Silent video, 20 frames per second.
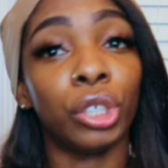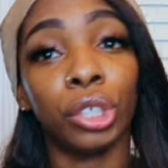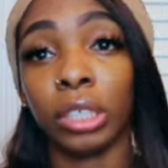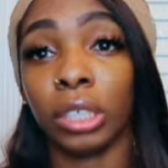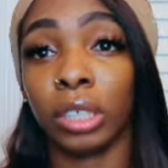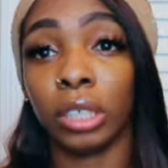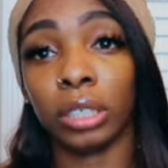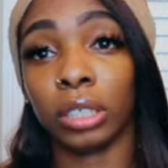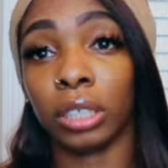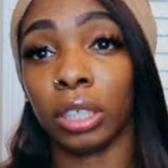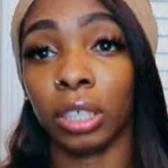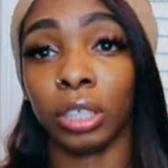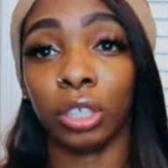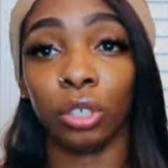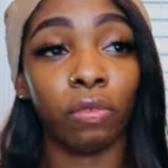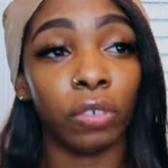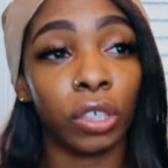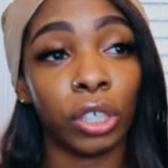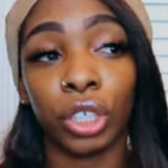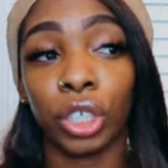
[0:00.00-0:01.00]
your TEAS test, you
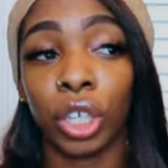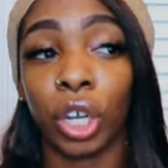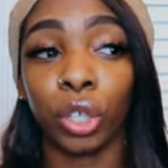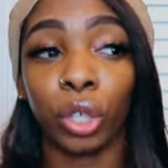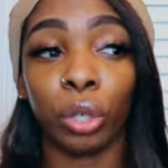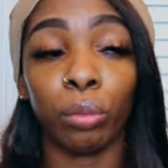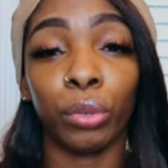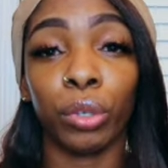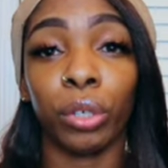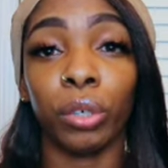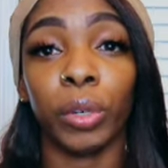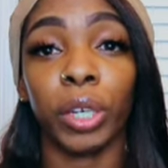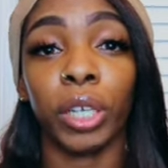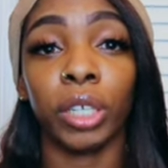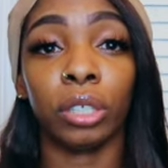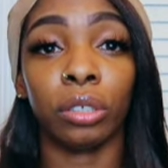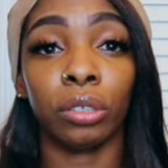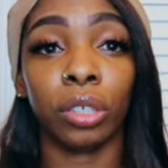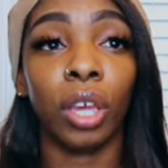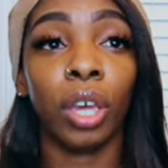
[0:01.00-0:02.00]
finish all your
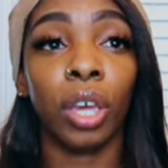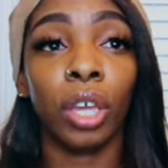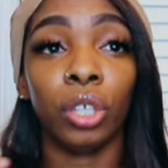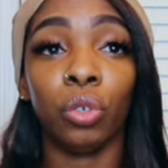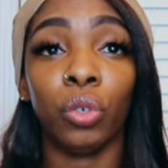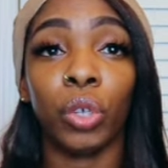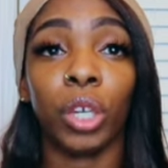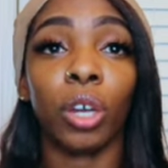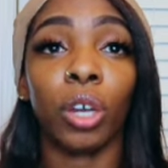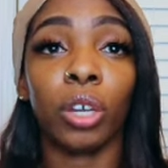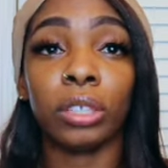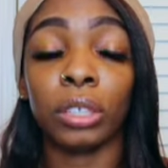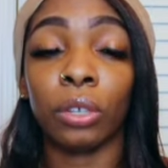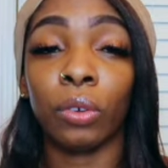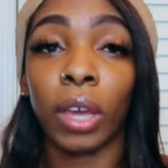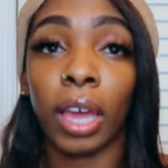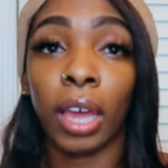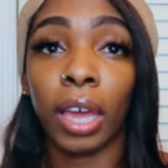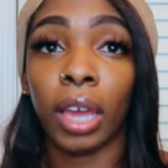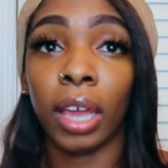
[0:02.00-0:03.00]
prereqs, you can also
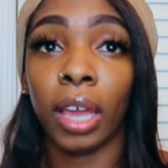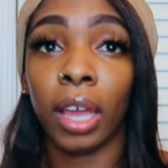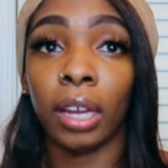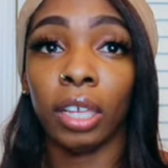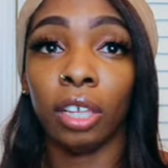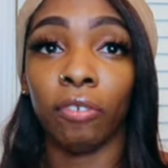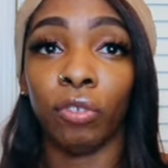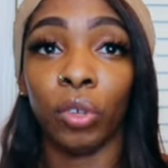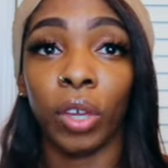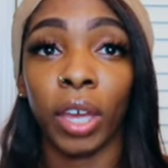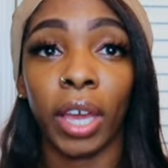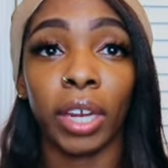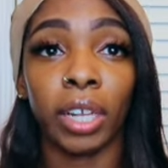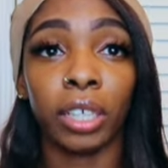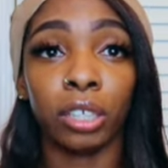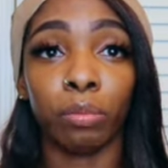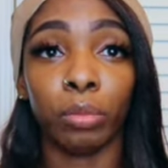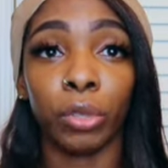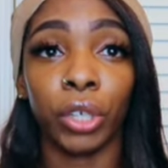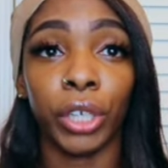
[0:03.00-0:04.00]
add if you had
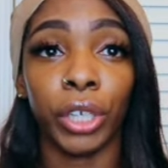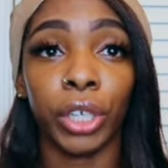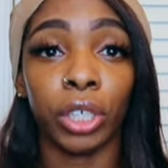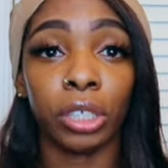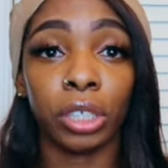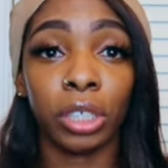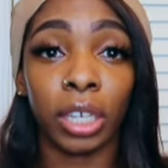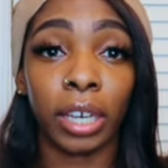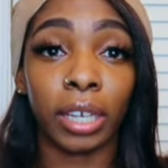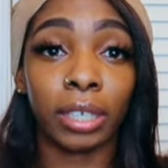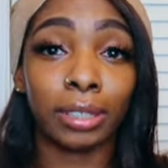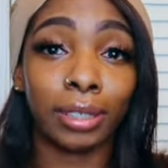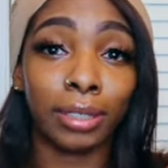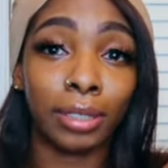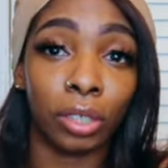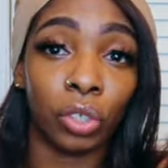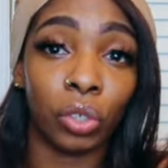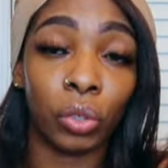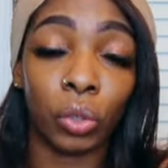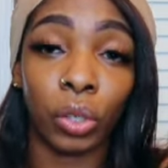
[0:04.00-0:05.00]
experience as a
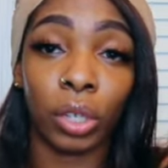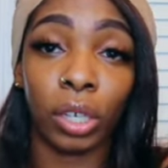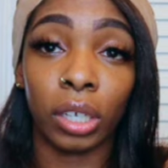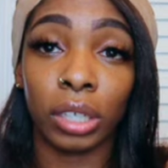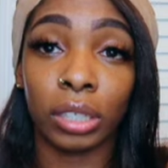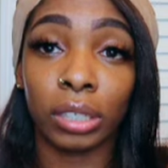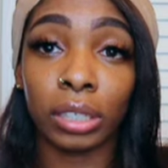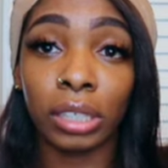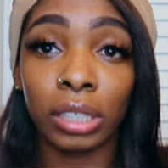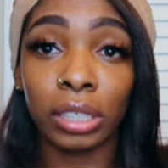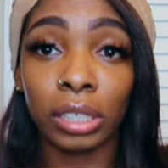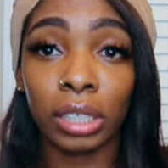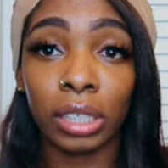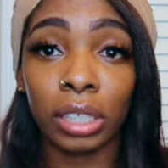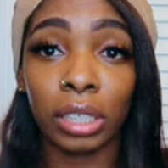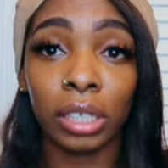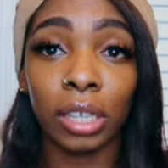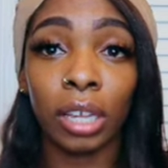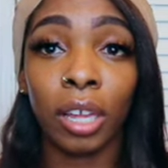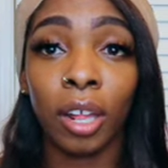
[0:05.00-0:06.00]
dental
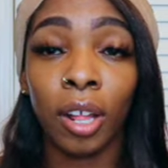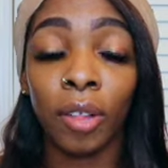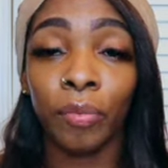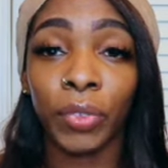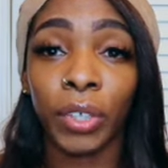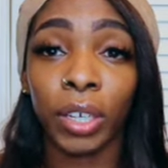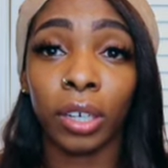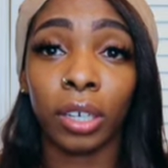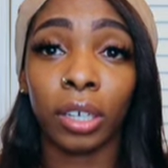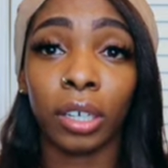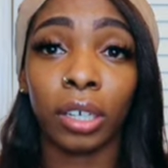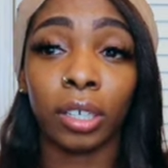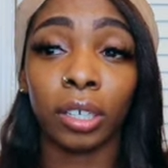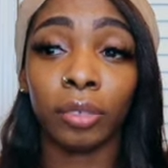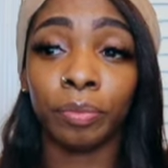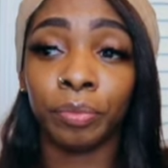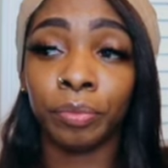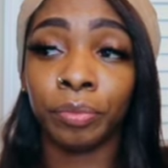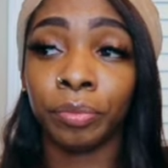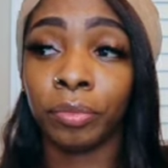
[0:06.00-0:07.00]
assistant,
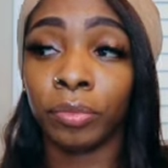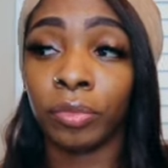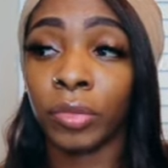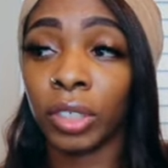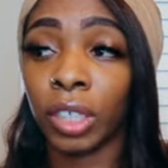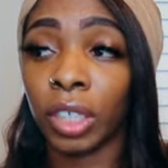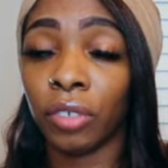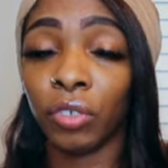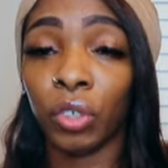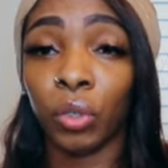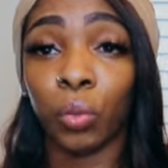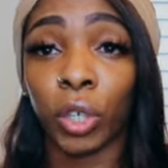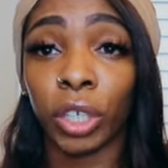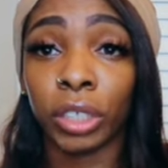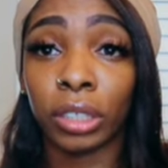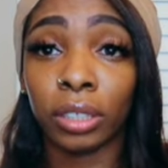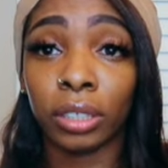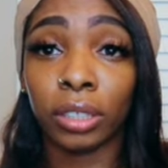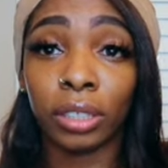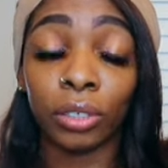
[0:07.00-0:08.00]
if you worked
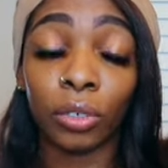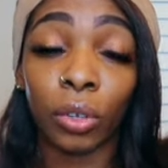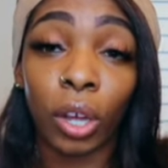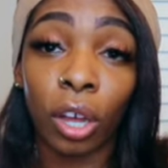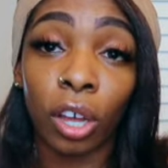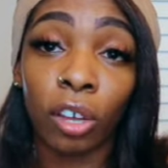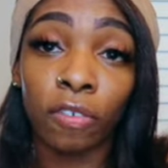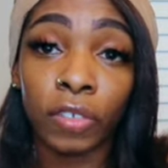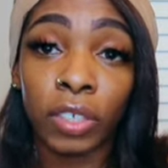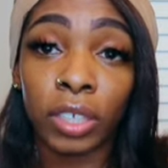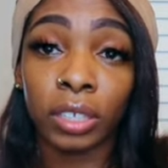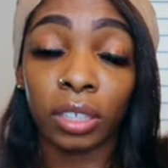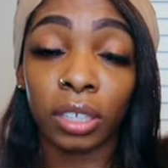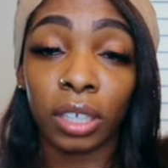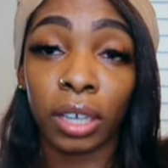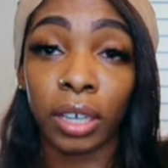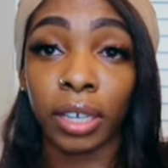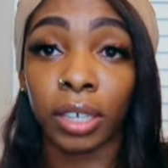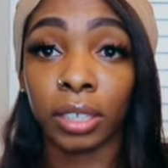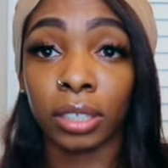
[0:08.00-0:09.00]
in a dental office
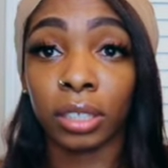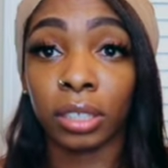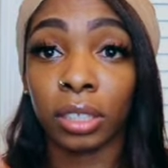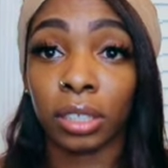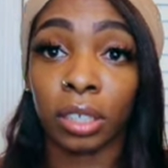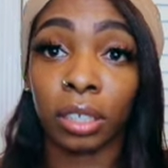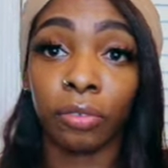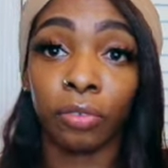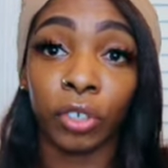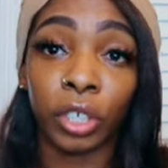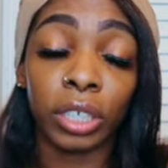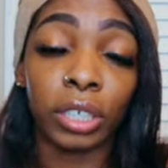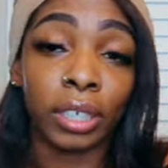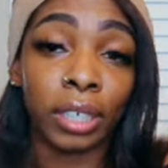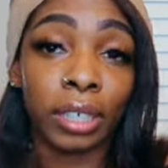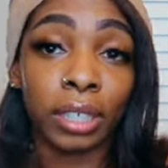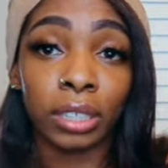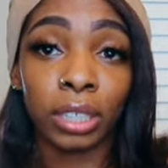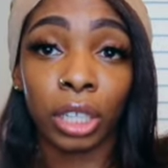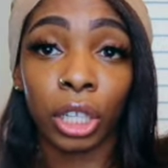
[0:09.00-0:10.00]
as a front
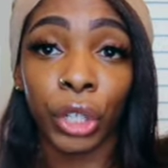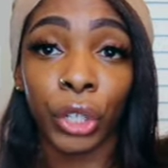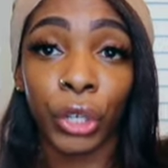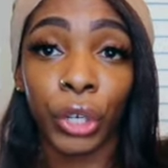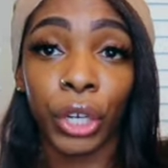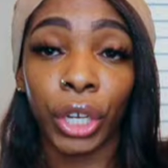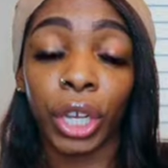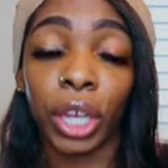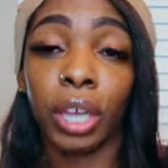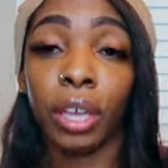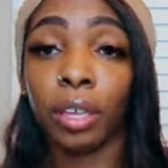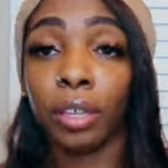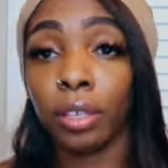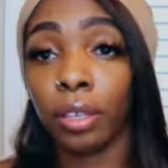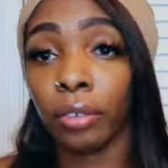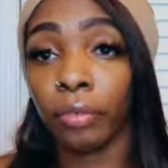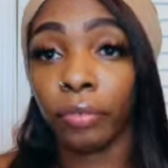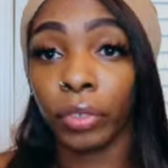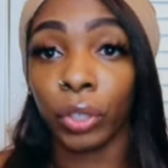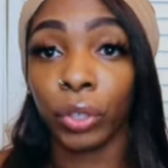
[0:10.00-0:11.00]
desk clerk,
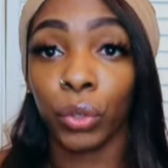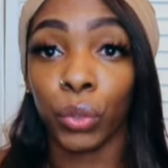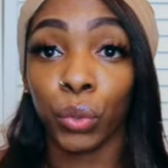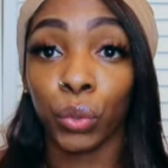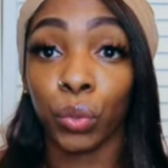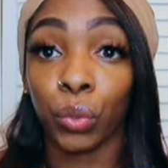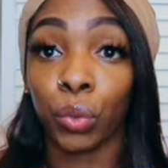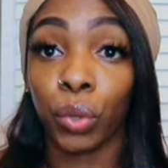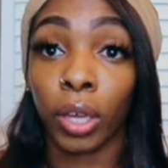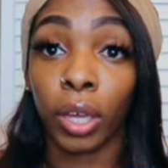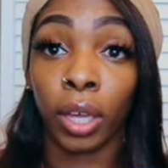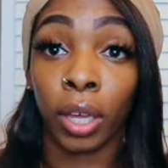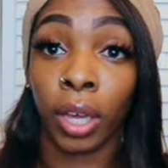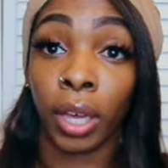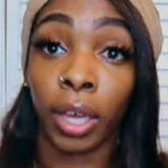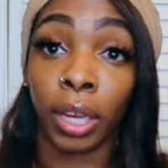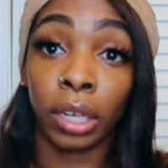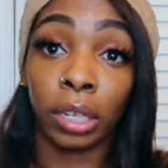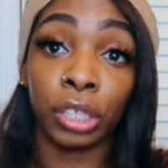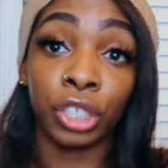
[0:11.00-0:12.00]
if you
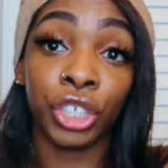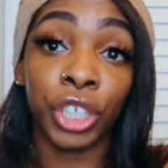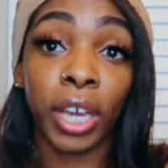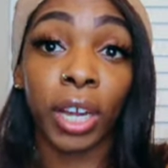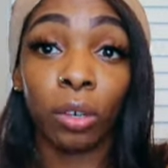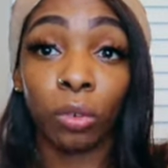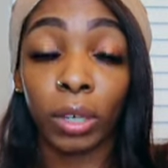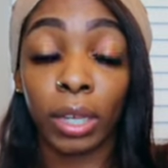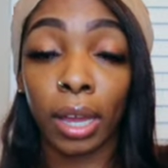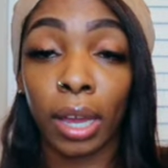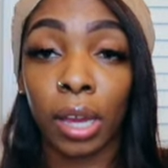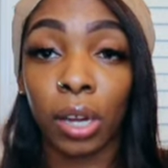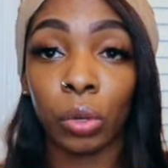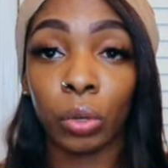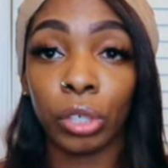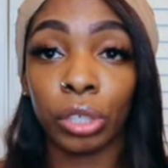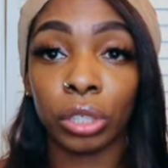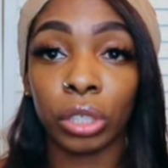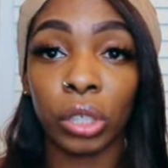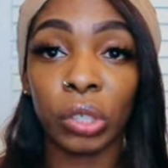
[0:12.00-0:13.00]
had shadowing
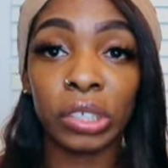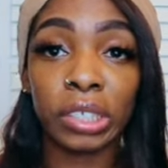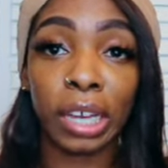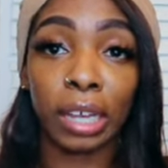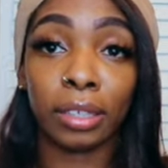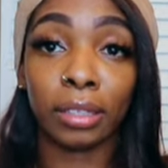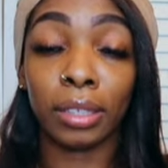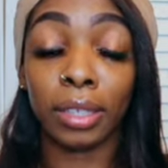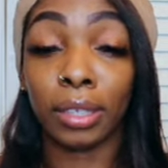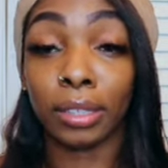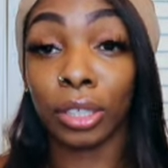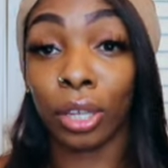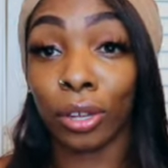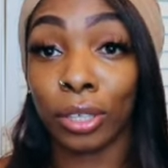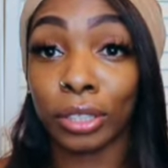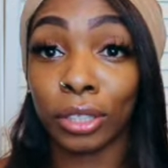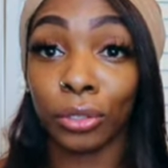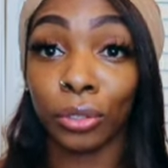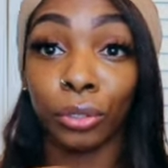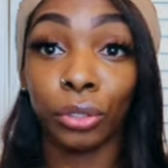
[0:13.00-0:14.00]
hours. Those kind of things
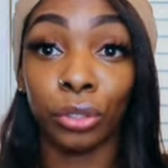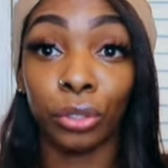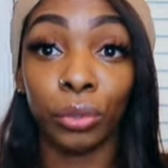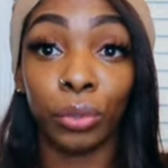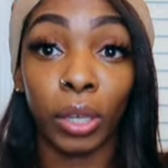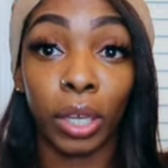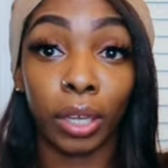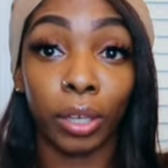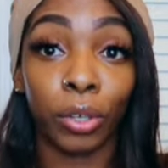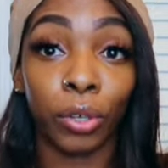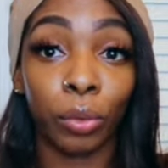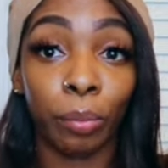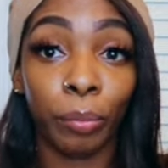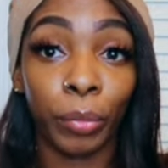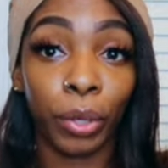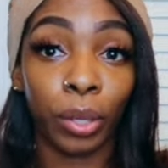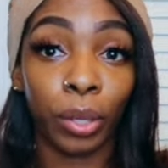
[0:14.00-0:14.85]
also do help